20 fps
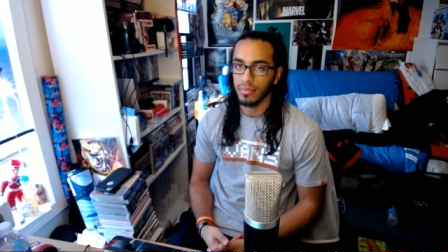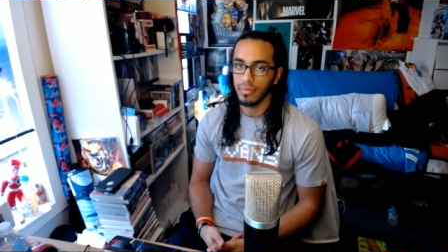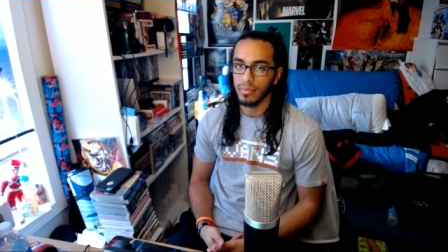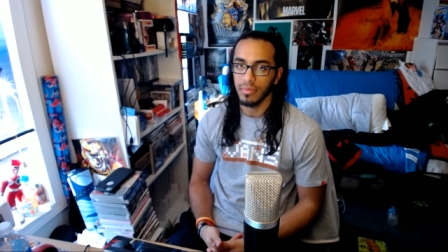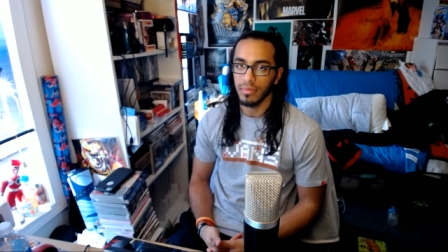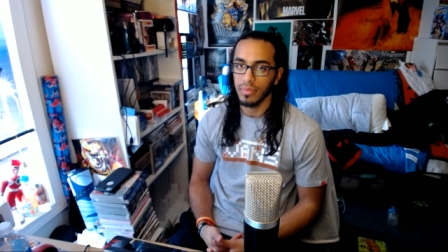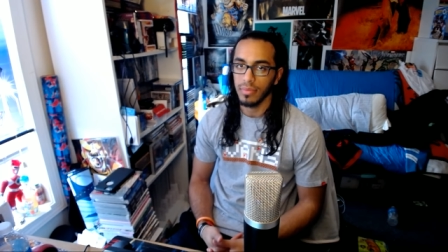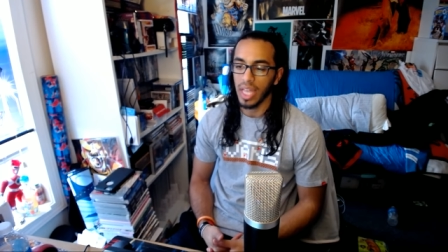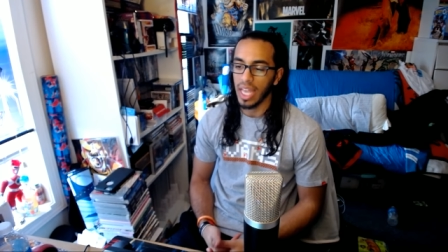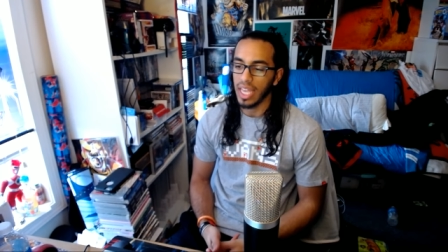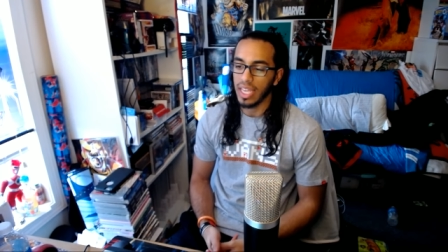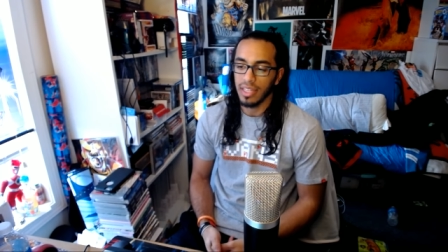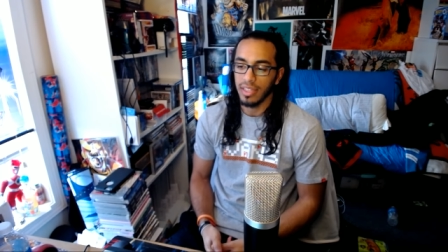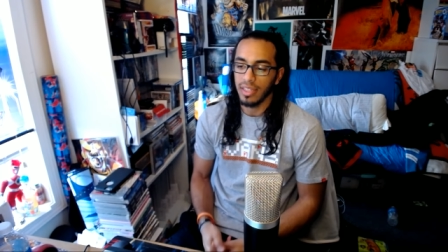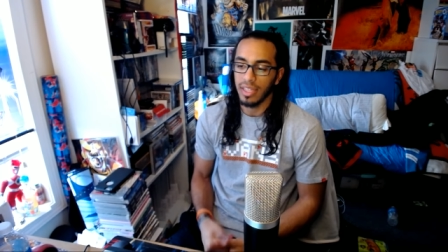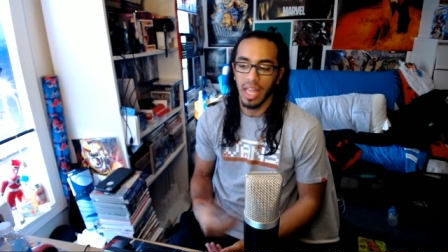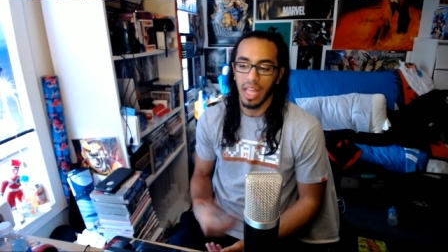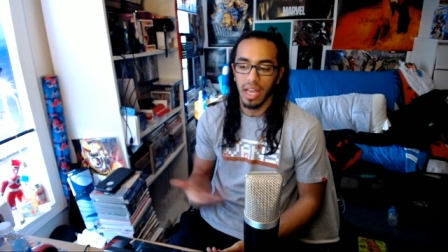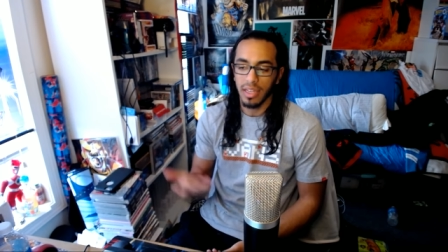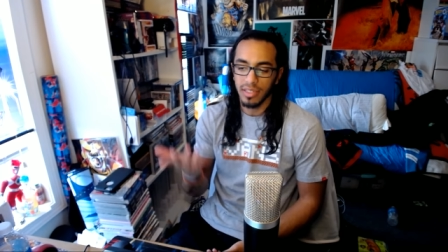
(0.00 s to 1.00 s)
Like,
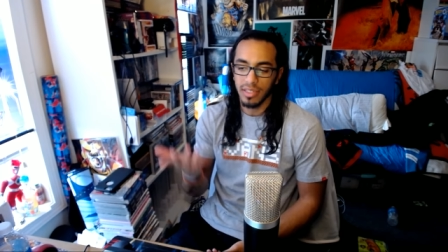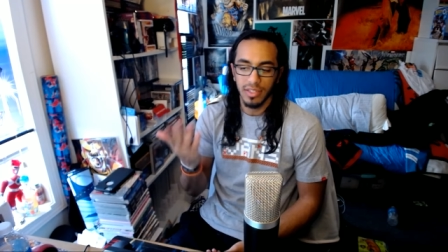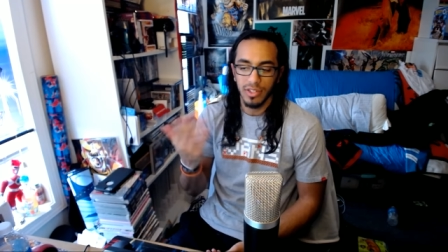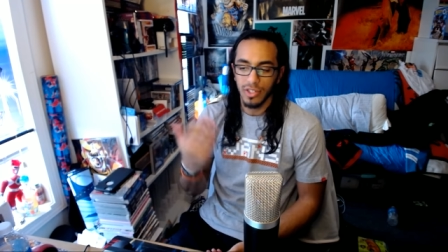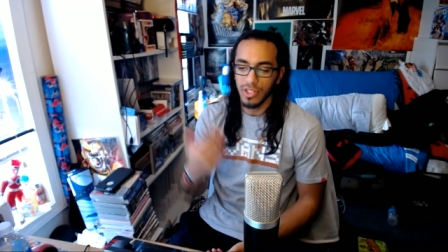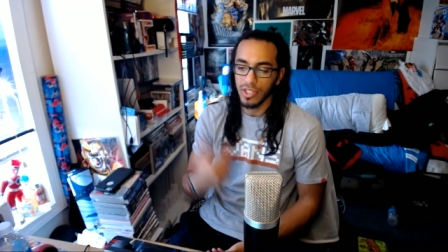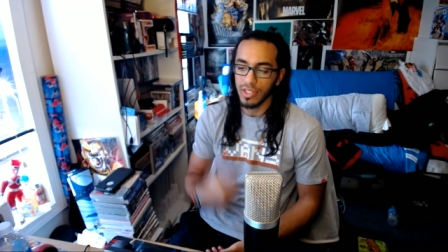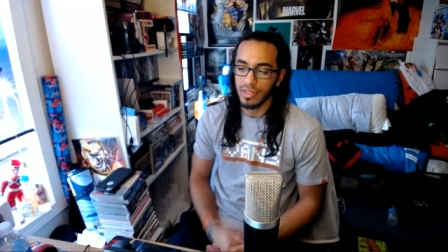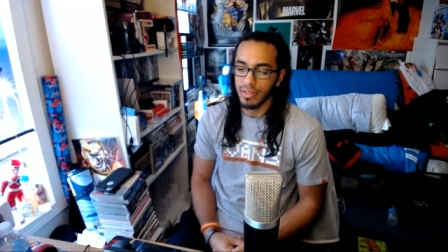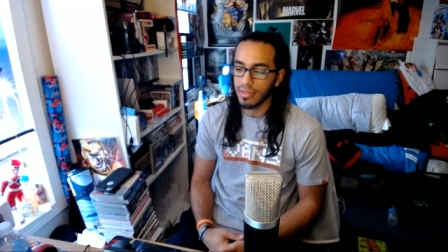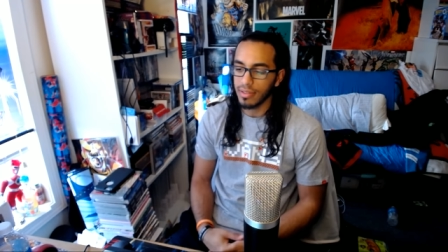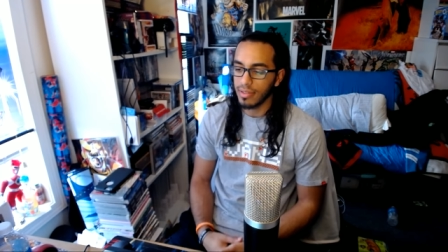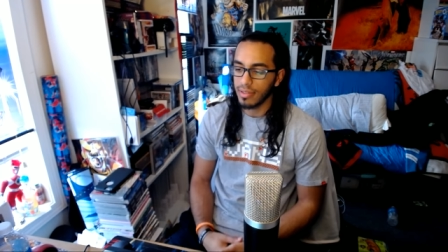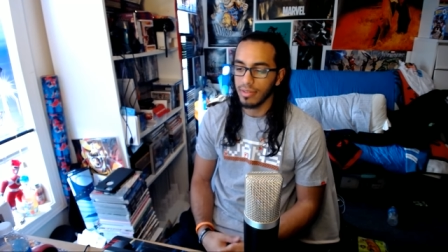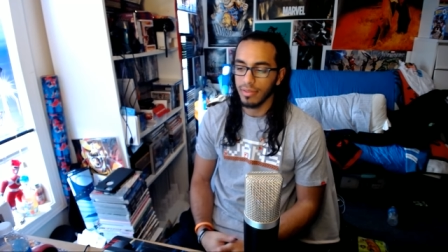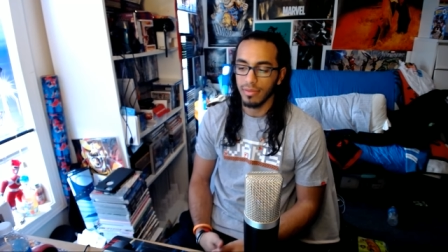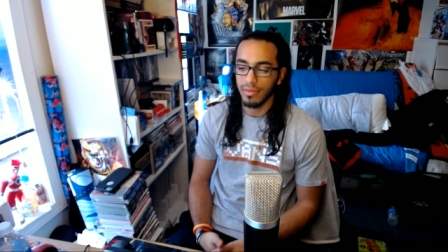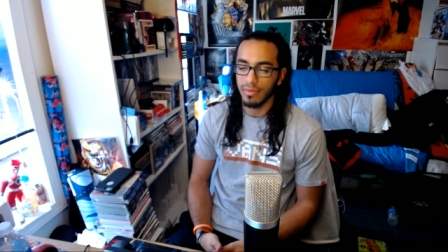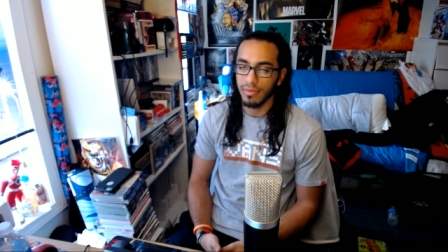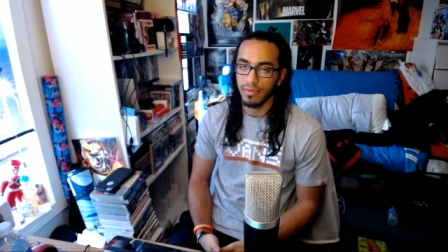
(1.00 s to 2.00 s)
Lockstin just
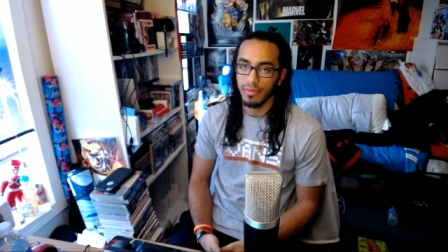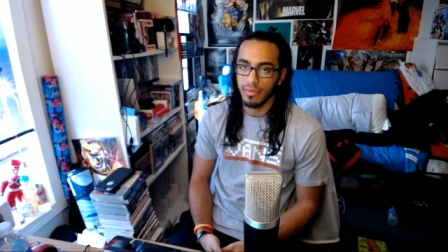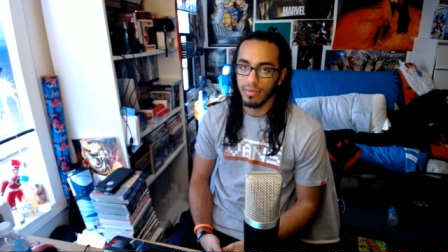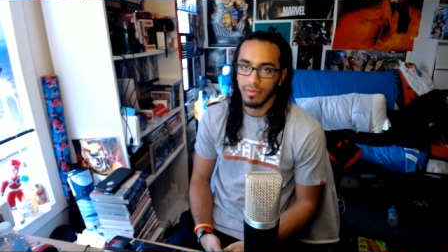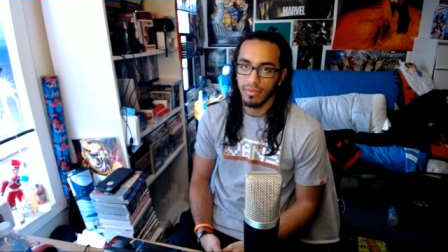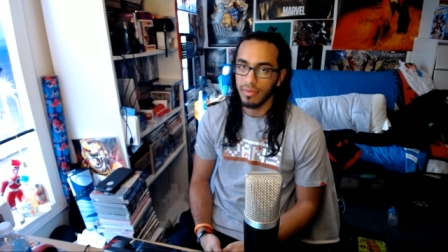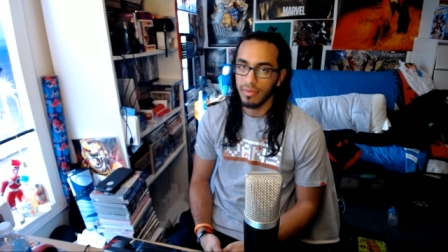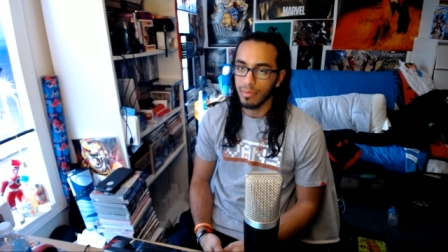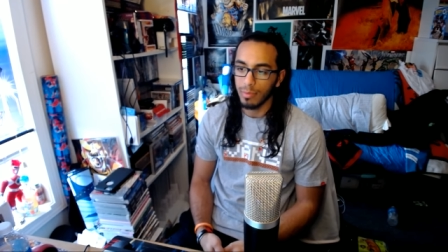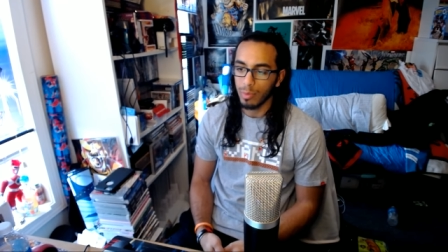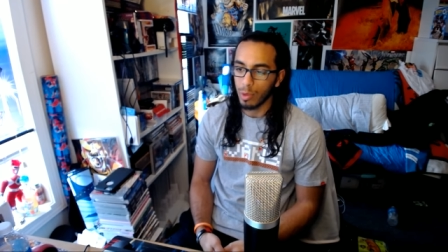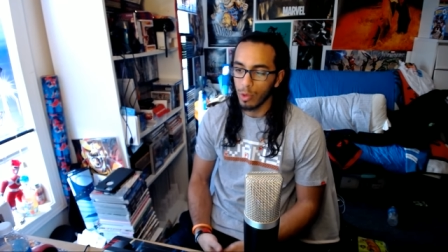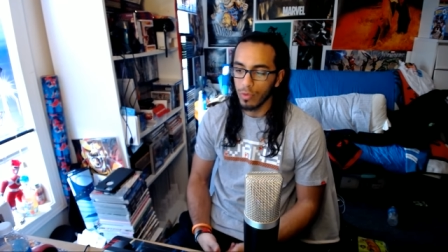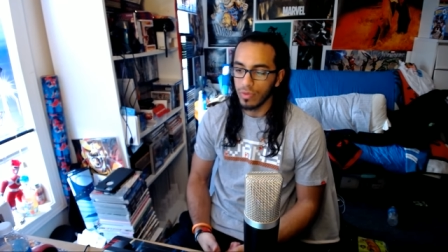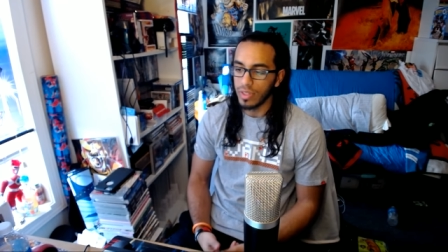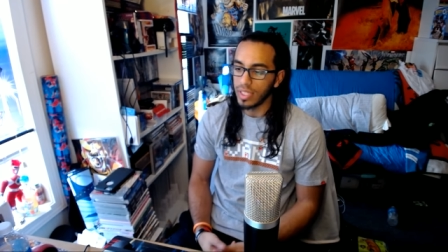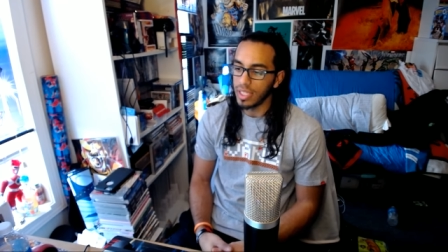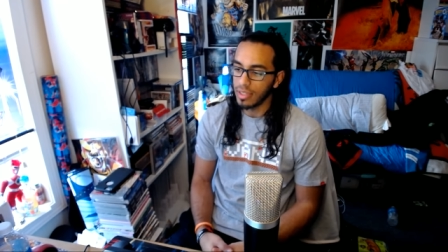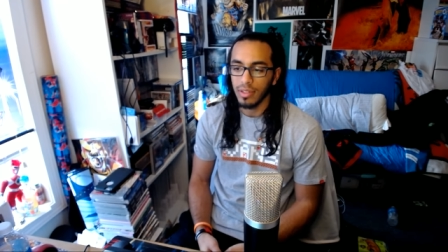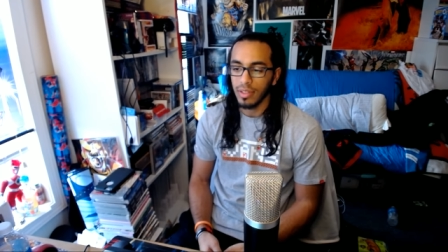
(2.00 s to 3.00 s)
proved
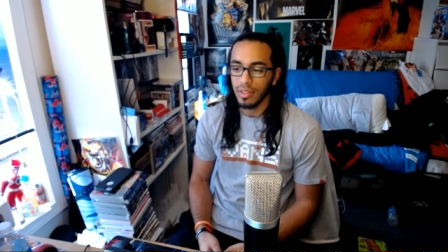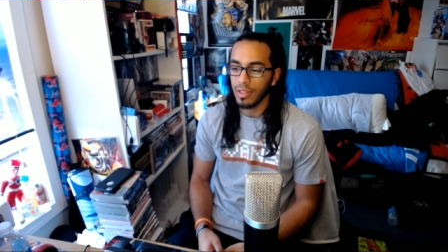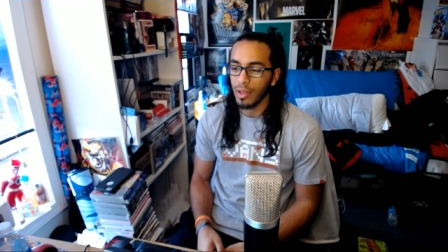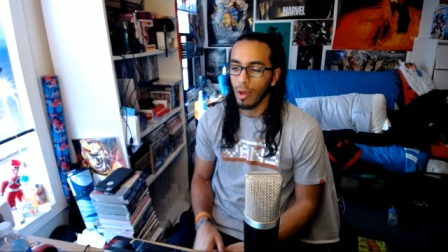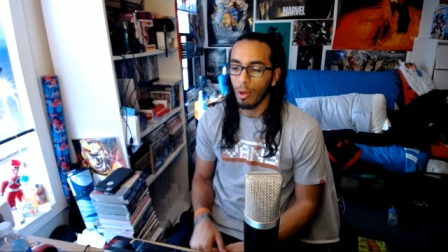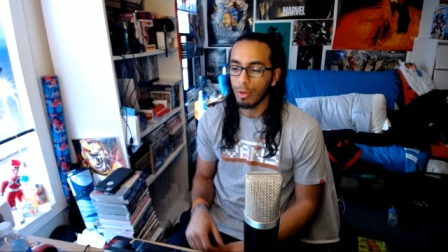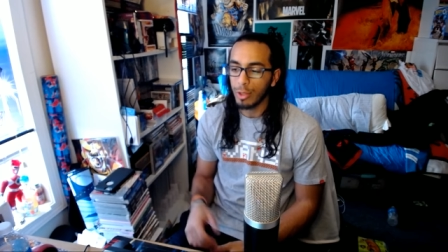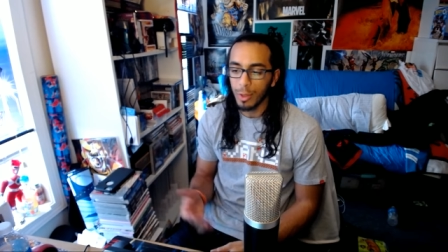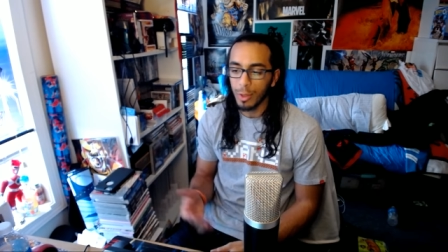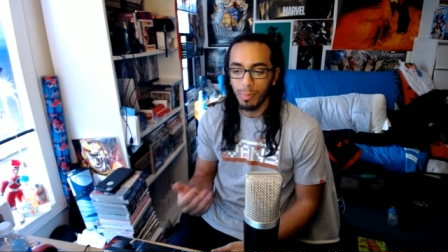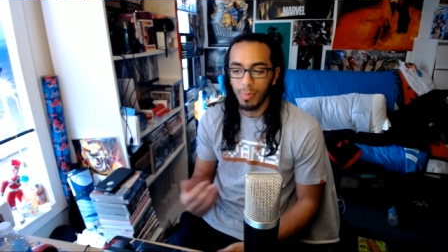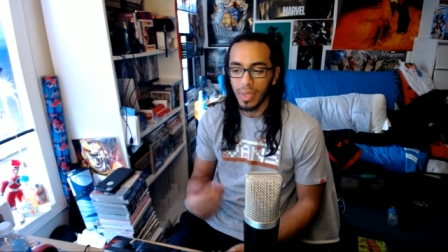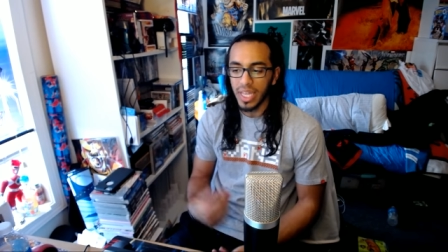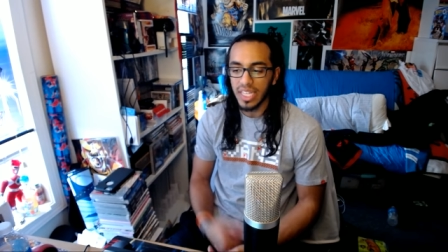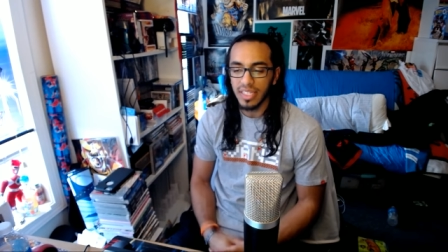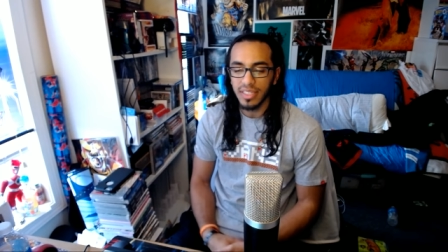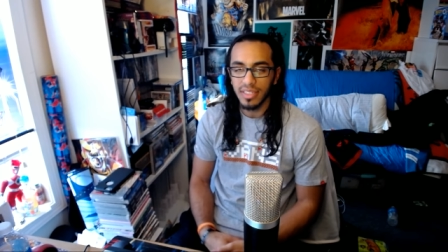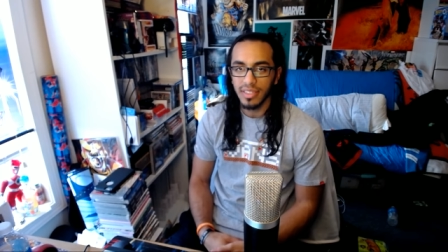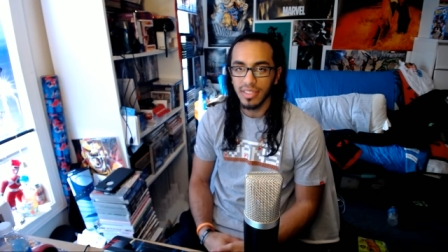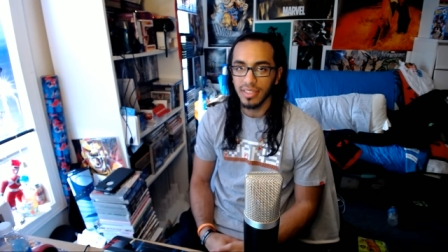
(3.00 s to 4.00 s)
it. The Ultra
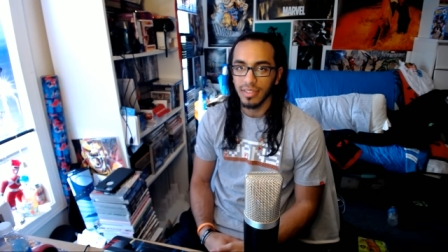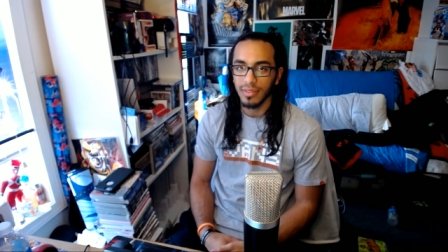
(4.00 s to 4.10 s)
Beasts,